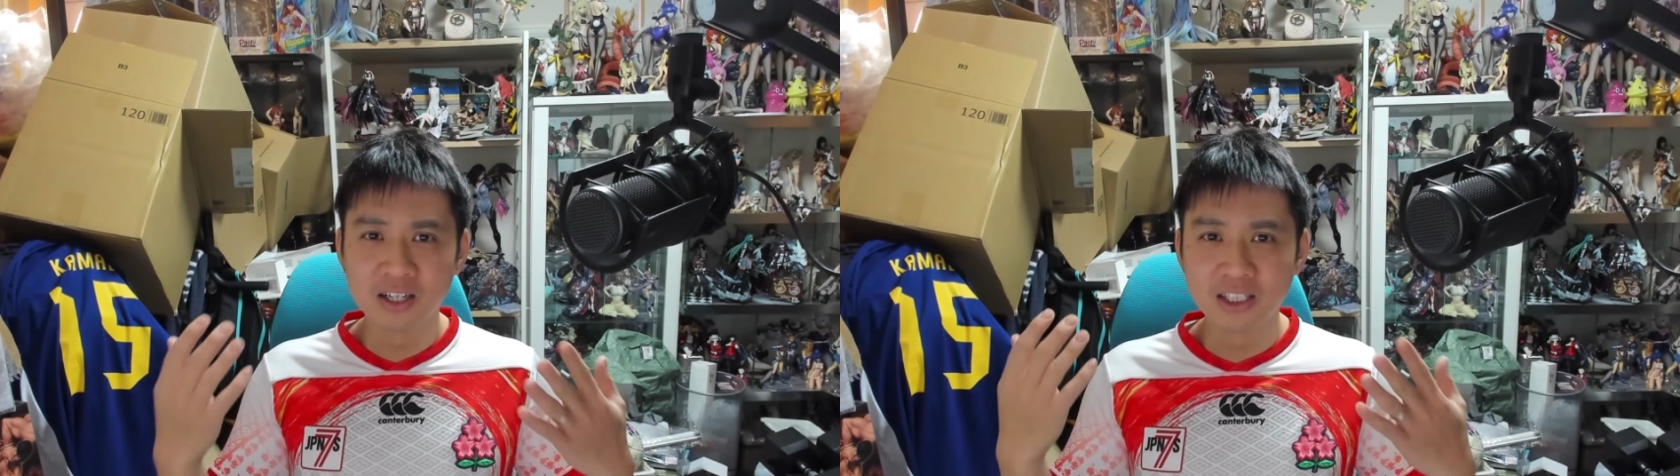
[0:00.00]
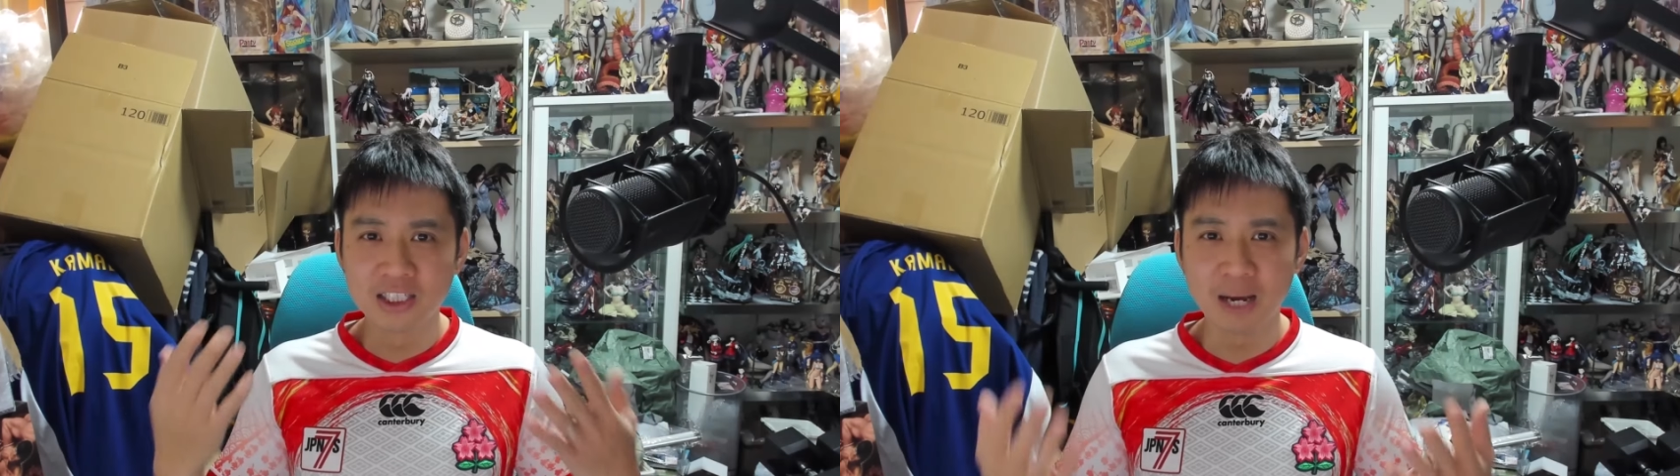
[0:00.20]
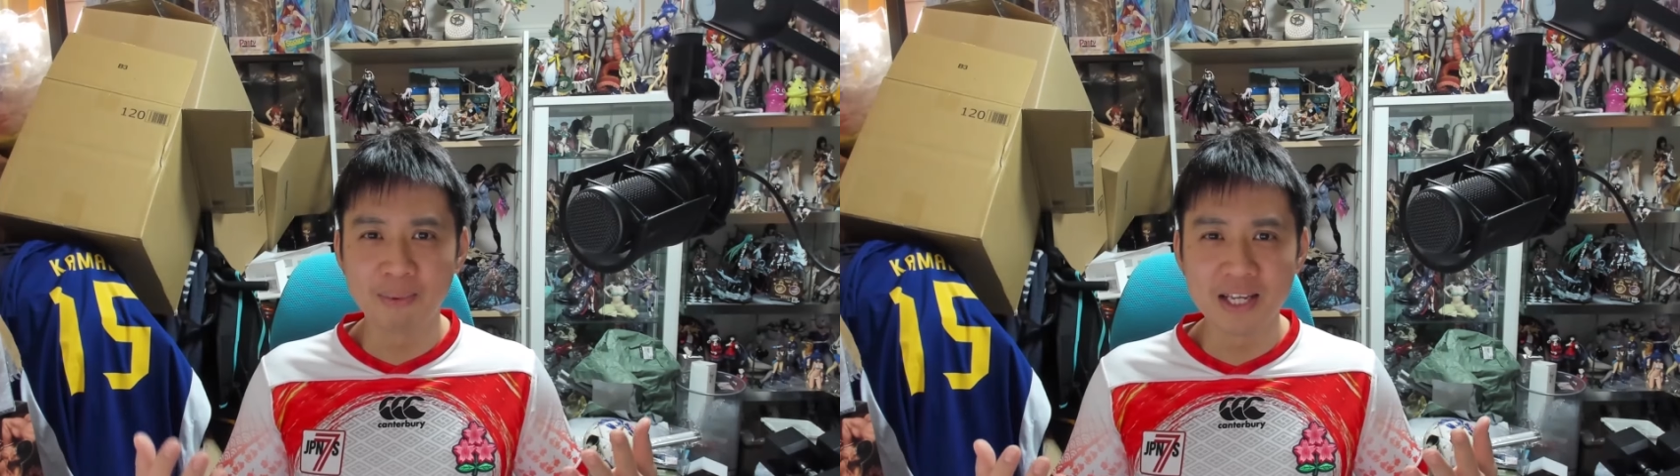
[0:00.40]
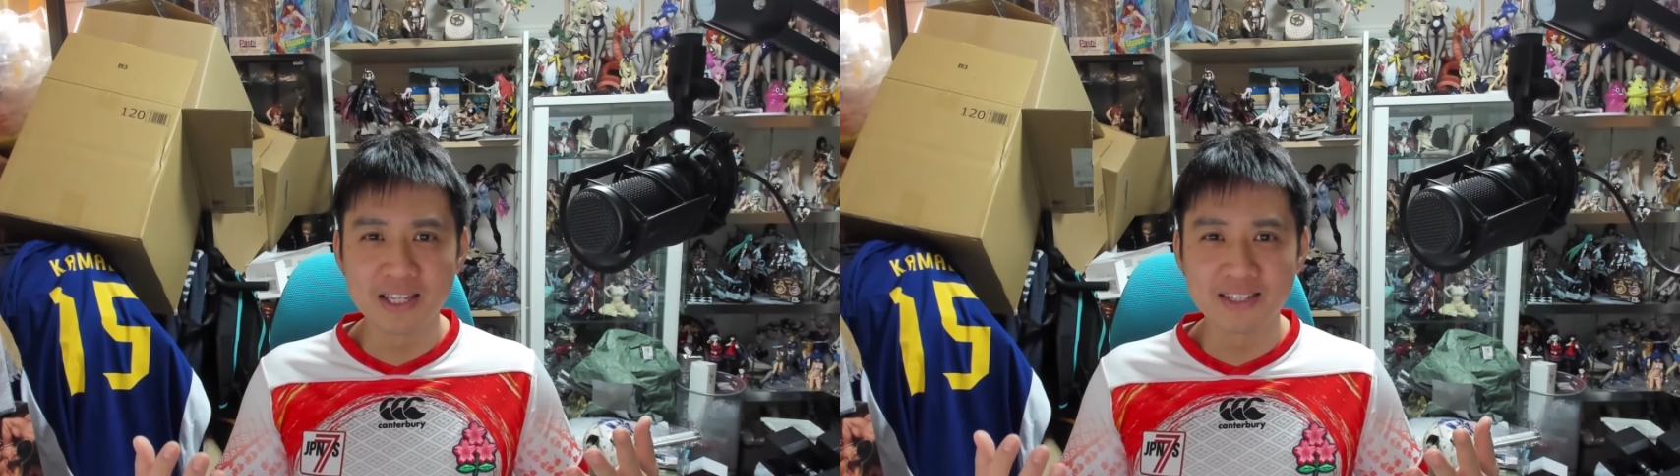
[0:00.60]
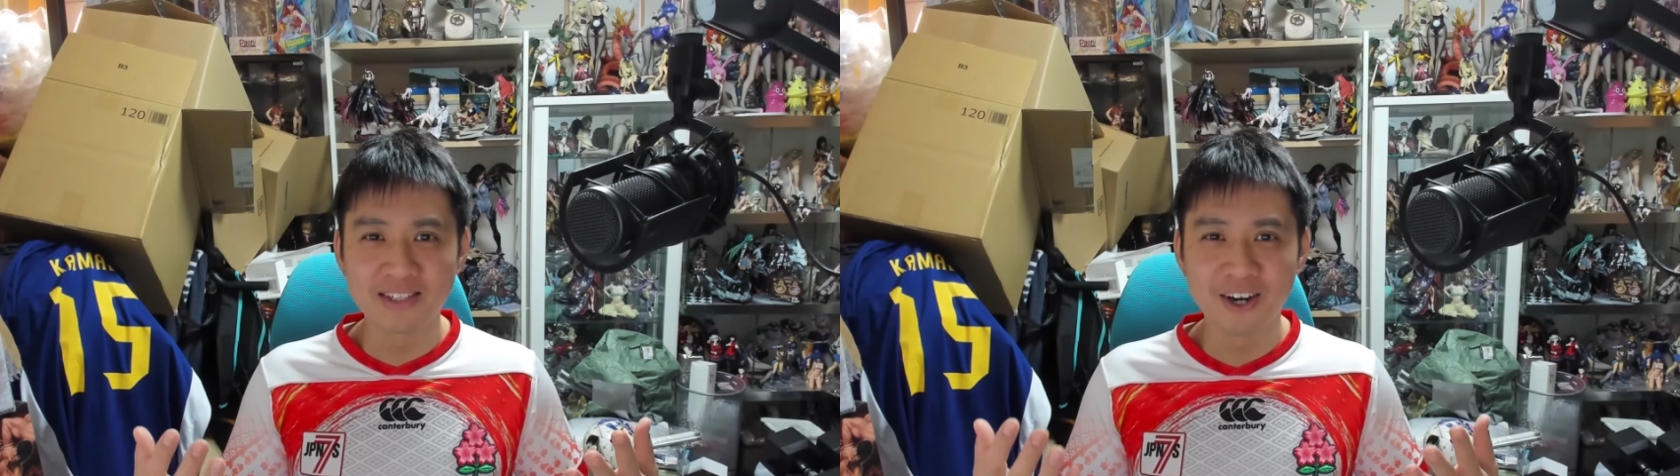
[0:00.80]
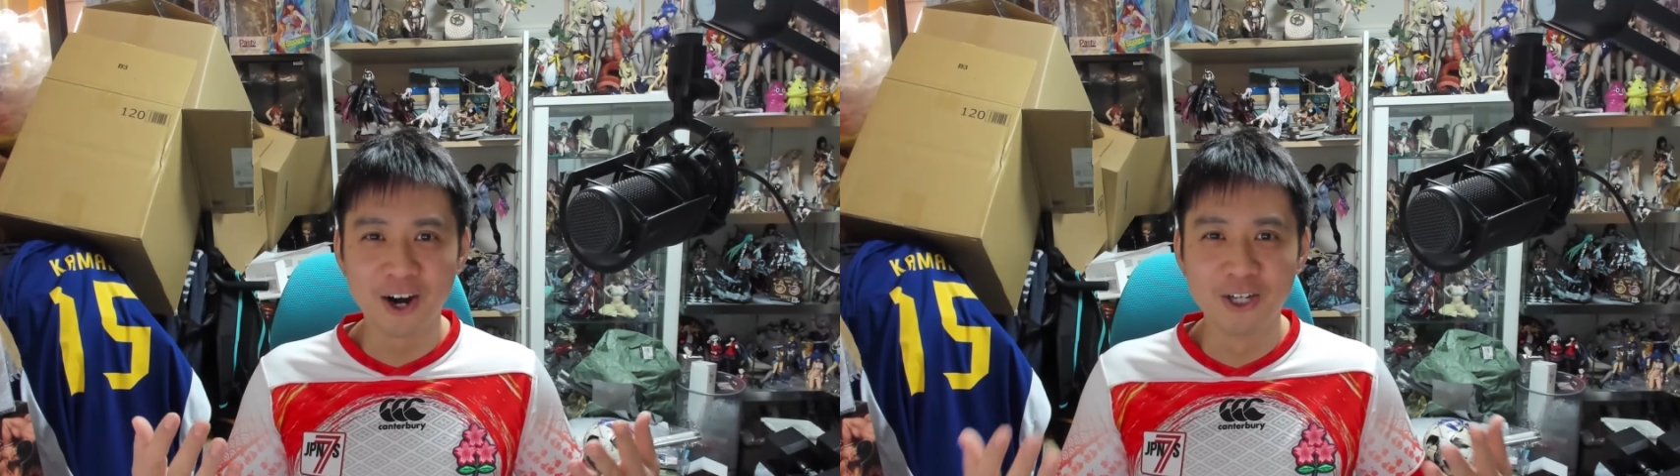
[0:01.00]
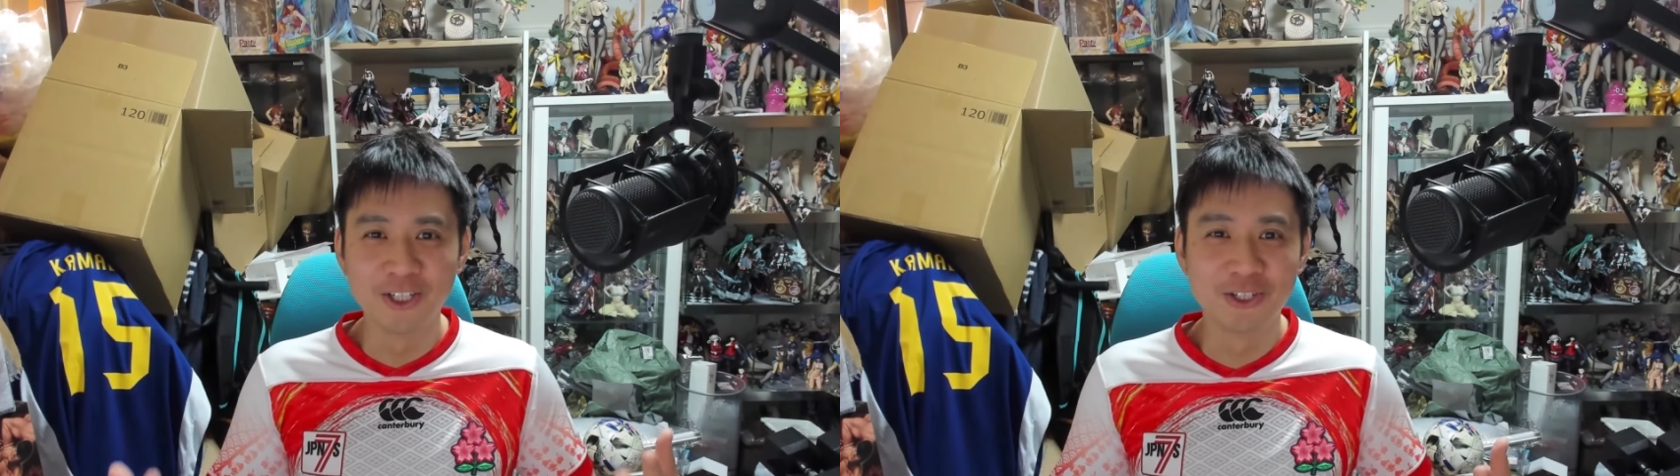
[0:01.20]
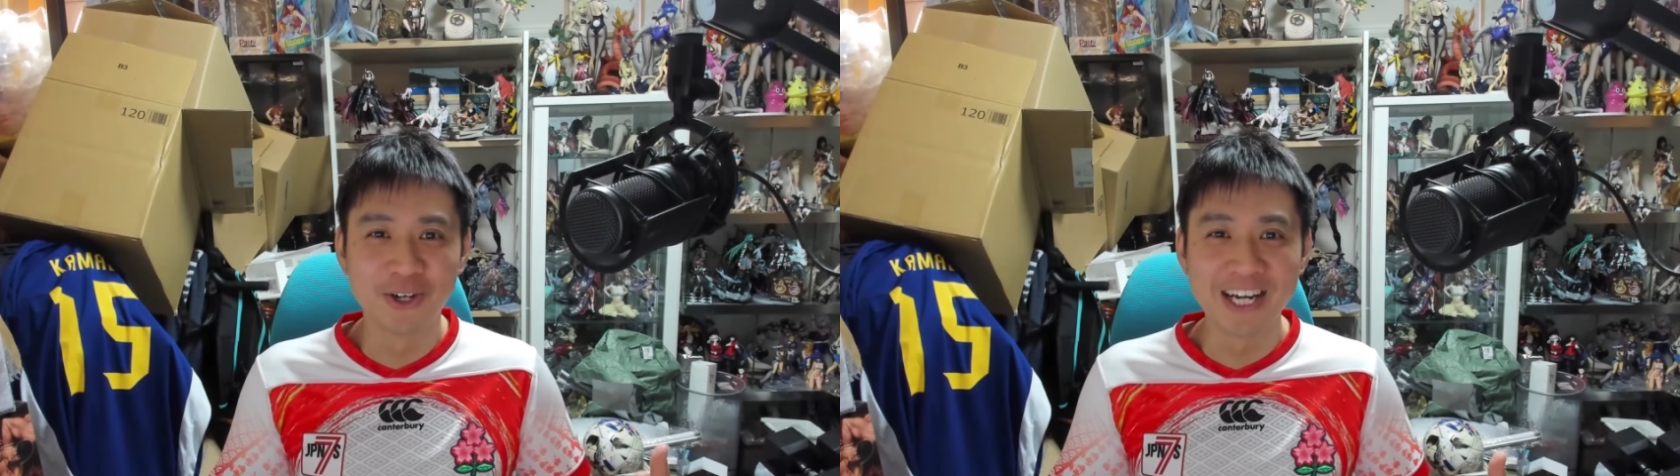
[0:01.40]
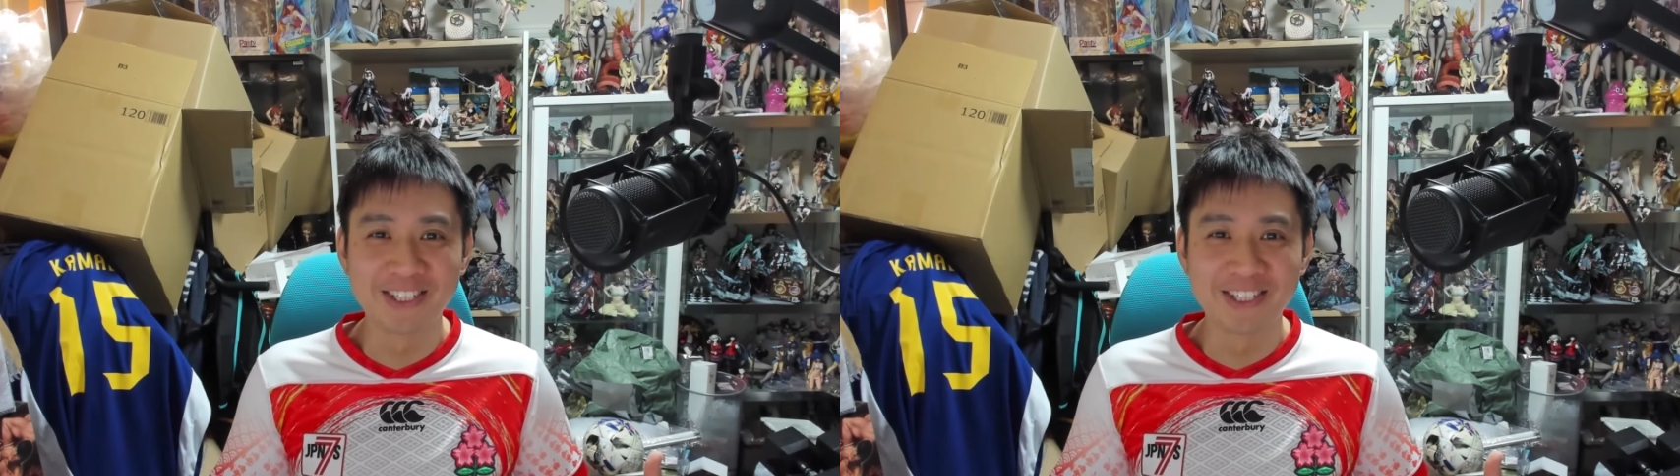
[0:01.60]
Japanese Andre